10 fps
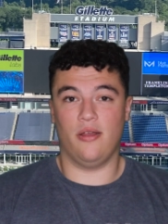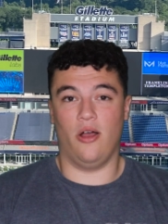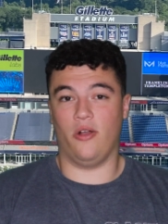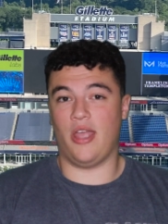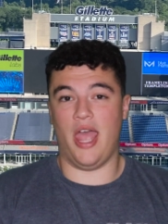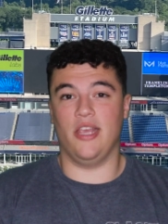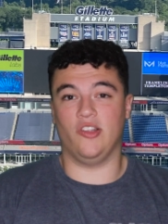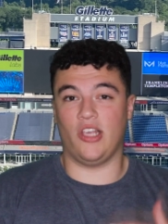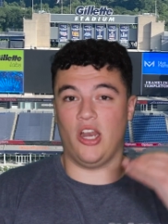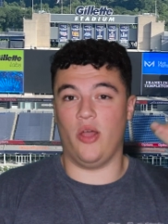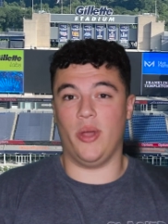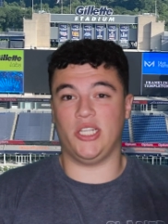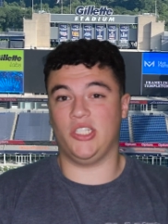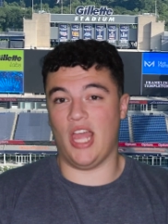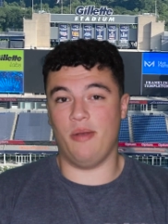Okay, he's going to
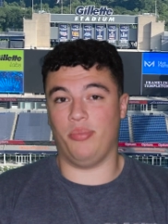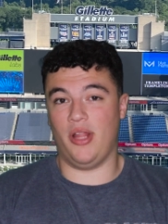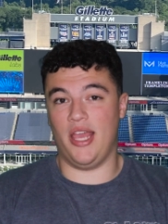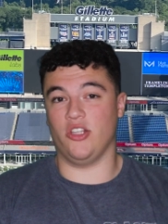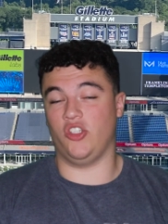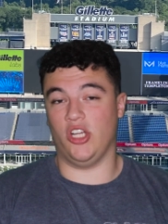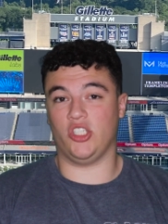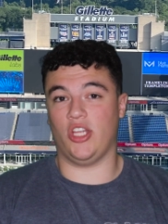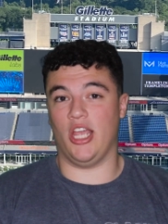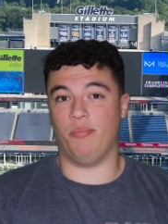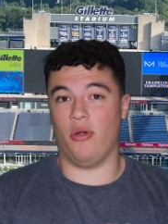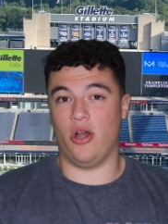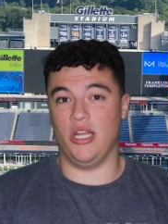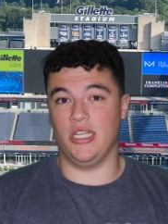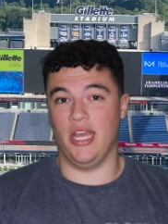extend plays just like
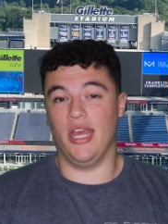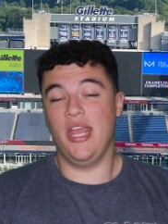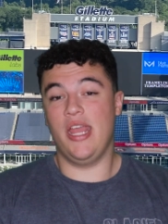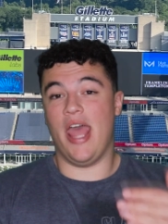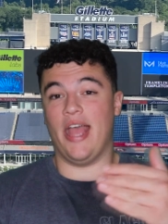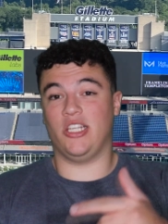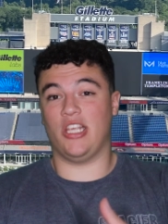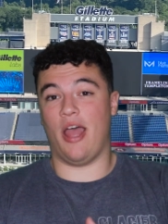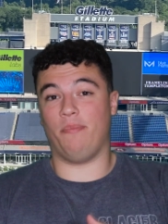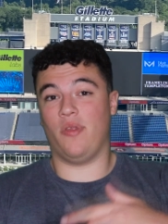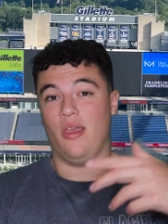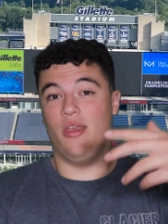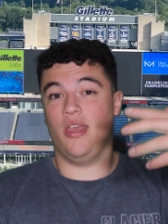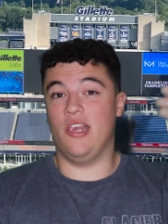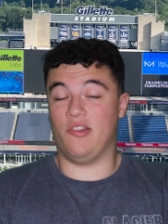Purdy did, except
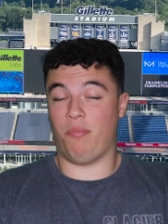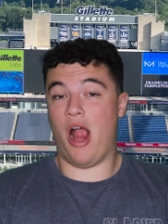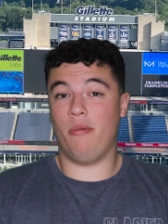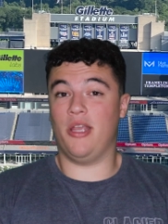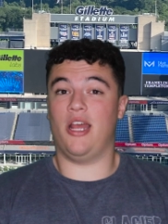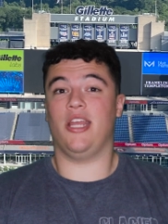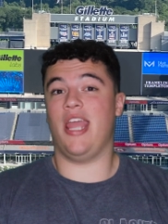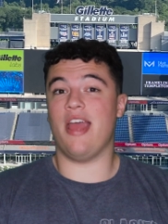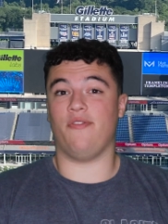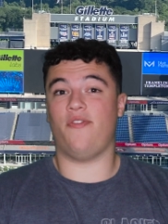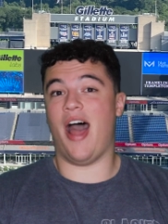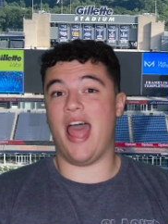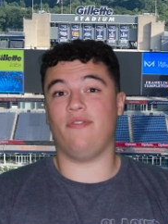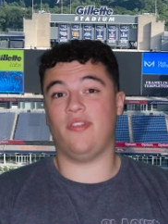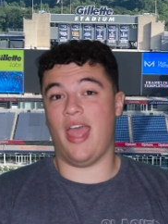he's probably going to get
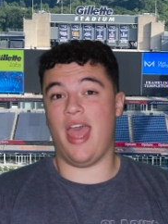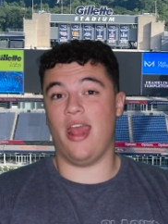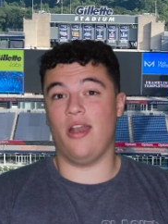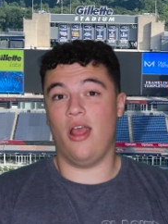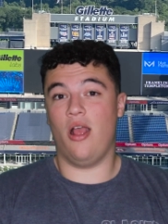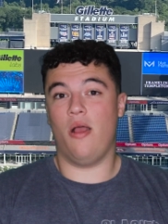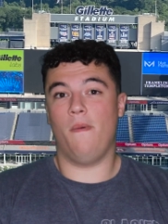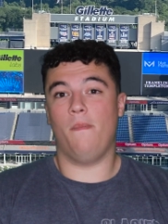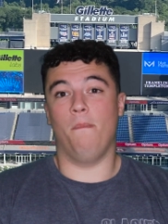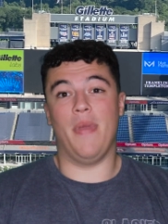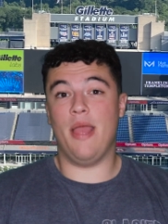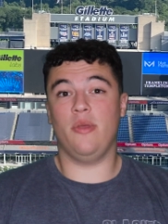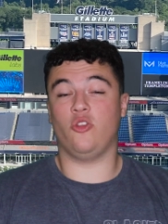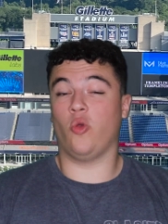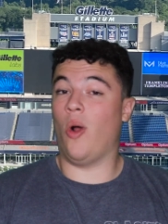5, 10,
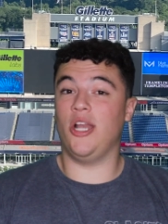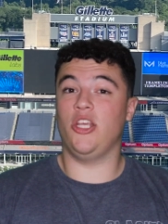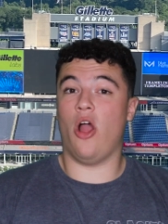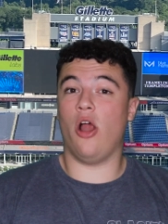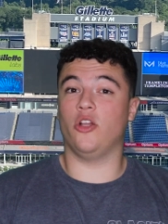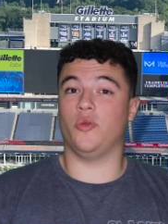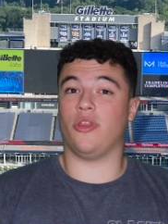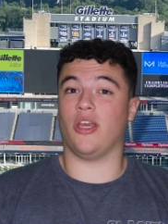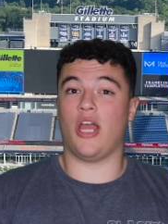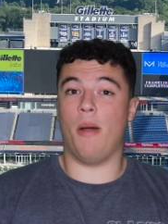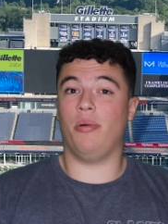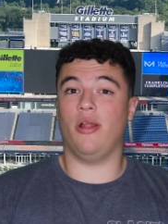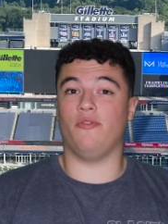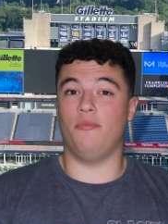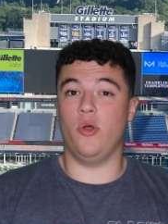maybe 20 yards with a couple
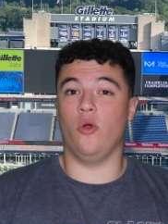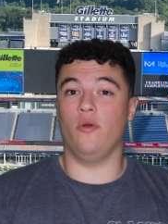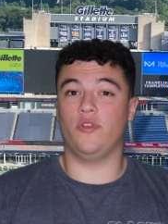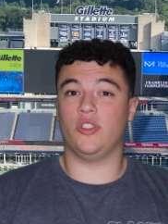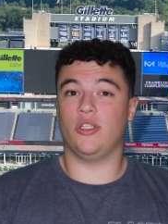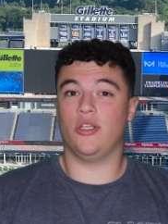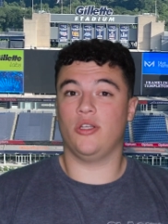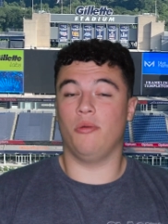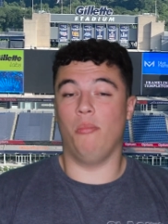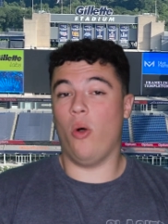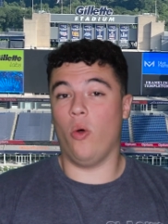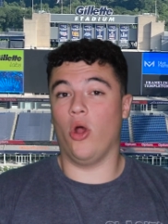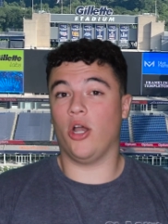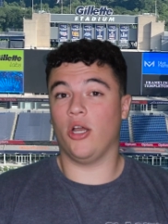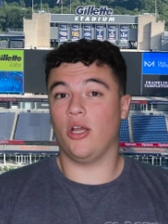of moves
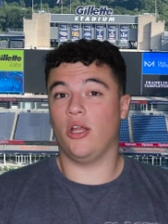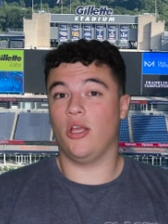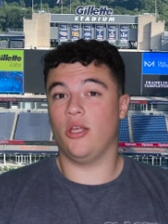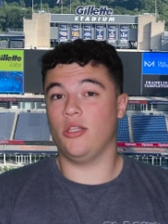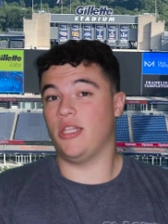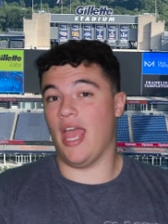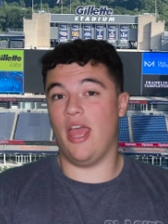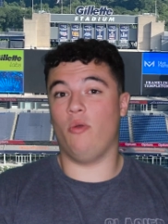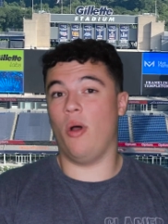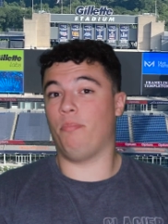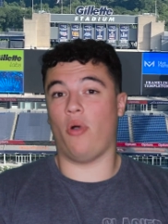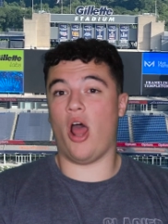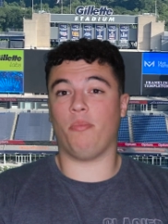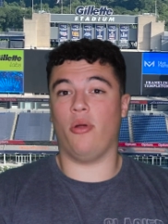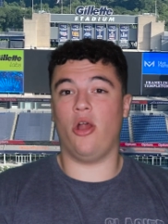more than what
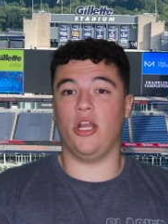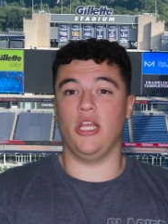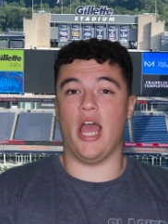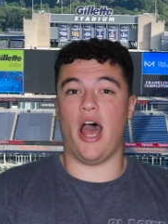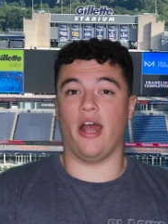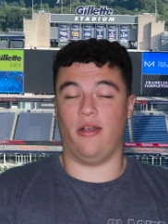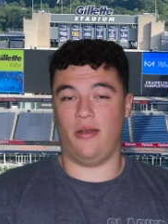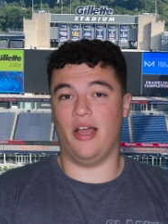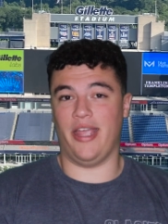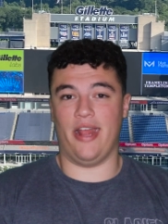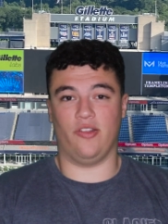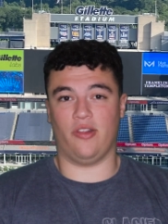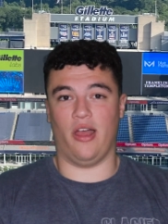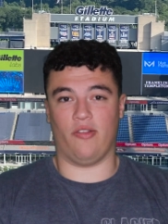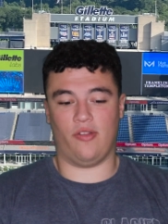Brock Purdy got
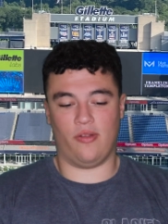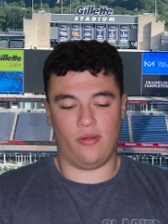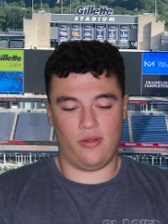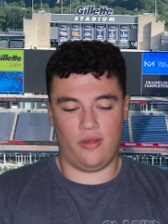against us.